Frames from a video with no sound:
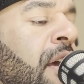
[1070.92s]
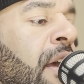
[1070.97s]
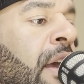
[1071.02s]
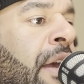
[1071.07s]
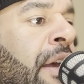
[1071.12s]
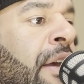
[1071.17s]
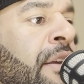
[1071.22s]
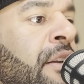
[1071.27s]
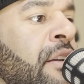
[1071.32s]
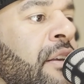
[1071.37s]

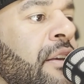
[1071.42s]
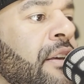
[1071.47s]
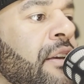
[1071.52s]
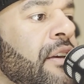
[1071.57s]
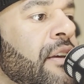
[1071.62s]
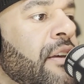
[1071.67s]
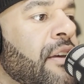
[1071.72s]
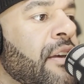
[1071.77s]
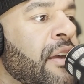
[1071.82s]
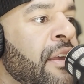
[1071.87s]
And
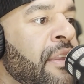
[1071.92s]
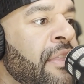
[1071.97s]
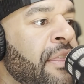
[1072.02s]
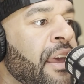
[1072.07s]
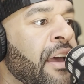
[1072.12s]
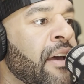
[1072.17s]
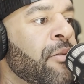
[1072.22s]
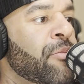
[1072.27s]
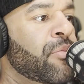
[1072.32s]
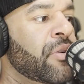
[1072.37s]
in
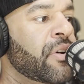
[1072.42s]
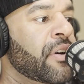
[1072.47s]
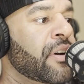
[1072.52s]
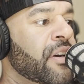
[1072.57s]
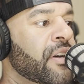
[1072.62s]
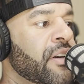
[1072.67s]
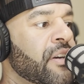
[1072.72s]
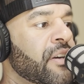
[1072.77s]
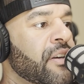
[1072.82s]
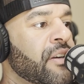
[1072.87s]
that
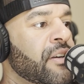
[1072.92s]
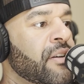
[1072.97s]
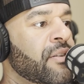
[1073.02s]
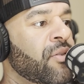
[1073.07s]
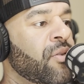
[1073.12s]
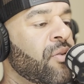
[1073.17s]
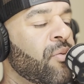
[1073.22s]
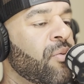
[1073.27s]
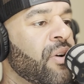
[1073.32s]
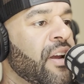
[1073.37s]
book,
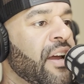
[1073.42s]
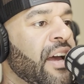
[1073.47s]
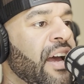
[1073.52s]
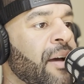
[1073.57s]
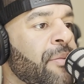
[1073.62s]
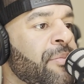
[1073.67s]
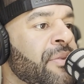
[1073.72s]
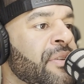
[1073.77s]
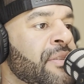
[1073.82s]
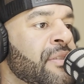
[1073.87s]
what
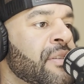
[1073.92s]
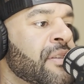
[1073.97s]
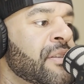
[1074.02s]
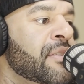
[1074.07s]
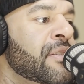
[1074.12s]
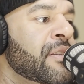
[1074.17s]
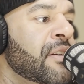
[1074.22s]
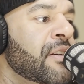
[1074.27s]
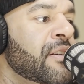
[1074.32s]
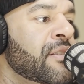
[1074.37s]
happens
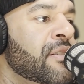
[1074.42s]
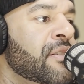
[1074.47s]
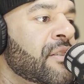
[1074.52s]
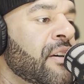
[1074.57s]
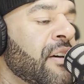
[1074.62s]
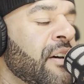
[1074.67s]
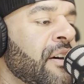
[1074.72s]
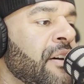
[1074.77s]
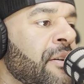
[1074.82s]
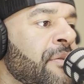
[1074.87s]
is
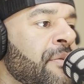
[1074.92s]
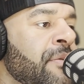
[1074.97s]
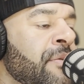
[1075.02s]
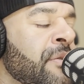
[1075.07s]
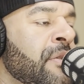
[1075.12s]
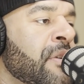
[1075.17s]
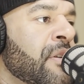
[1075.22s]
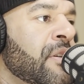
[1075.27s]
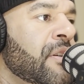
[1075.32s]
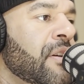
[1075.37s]

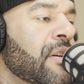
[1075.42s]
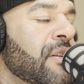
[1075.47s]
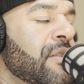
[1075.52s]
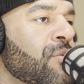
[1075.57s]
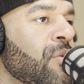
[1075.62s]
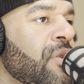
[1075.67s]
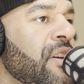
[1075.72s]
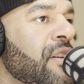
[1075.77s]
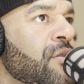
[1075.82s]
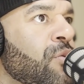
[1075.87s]

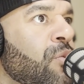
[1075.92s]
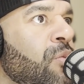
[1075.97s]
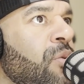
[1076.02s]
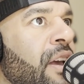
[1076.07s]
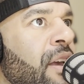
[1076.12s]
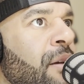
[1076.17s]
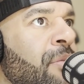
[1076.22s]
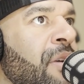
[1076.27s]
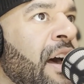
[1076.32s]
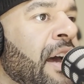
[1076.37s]
it's
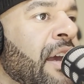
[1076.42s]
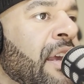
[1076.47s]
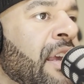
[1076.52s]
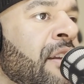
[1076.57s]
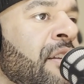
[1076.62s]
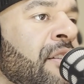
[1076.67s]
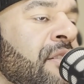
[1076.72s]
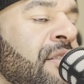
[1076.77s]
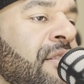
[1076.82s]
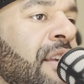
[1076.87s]
way back,
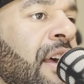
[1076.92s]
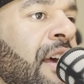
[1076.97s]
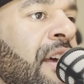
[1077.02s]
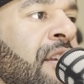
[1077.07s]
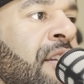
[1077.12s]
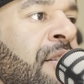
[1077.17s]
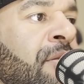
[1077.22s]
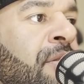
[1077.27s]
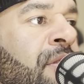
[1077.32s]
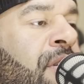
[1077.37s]
and it's
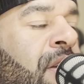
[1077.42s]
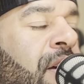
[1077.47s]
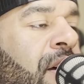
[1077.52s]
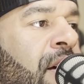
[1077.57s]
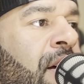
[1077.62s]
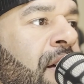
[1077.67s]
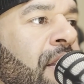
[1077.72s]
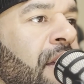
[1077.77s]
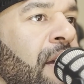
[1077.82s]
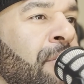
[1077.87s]
set in
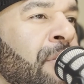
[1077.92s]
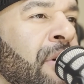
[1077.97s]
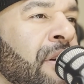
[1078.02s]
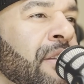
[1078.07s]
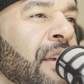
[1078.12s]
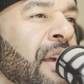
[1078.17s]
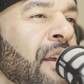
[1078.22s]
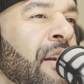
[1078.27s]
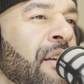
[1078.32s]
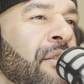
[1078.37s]
like
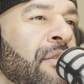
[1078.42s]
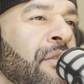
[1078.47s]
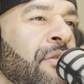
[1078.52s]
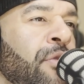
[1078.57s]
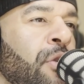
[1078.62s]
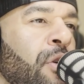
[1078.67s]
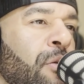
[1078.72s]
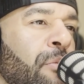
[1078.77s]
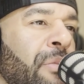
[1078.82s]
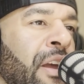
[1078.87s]
Montana, in the
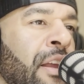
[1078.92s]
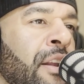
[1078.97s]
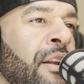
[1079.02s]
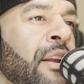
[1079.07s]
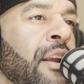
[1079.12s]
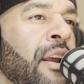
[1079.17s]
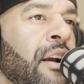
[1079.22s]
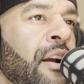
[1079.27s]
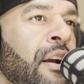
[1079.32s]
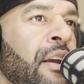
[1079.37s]
Fort
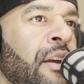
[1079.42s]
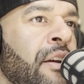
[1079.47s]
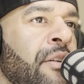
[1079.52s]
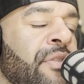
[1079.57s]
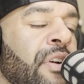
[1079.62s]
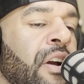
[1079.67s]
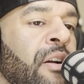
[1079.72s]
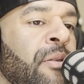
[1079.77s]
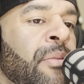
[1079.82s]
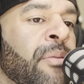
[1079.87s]
Benton area,
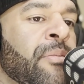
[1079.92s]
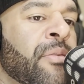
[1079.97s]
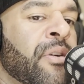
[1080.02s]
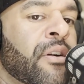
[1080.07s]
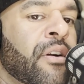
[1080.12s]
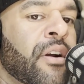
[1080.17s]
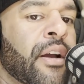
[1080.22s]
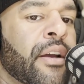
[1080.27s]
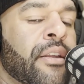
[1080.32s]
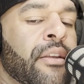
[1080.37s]
if I remember
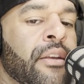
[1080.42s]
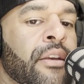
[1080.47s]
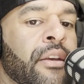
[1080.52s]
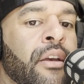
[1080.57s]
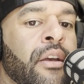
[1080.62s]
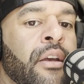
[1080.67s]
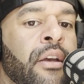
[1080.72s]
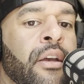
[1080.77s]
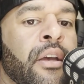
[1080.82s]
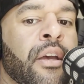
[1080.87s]

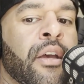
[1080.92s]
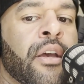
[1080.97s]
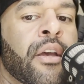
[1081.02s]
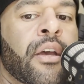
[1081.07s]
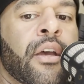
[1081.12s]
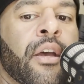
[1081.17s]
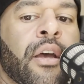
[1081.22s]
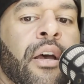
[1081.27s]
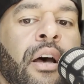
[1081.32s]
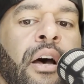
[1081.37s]
correctly.
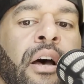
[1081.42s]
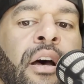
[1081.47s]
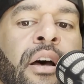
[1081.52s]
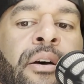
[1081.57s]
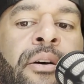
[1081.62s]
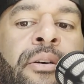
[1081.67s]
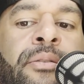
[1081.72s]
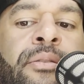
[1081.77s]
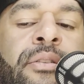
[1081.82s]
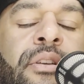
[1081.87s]

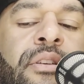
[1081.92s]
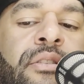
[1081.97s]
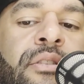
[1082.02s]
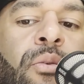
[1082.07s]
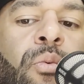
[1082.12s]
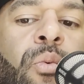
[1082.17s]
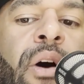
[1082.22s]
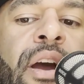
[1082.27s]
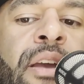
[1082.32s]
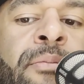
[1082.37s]
There's
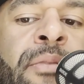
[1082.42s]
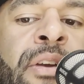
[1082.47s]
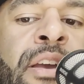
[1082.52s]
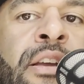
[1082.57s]
a white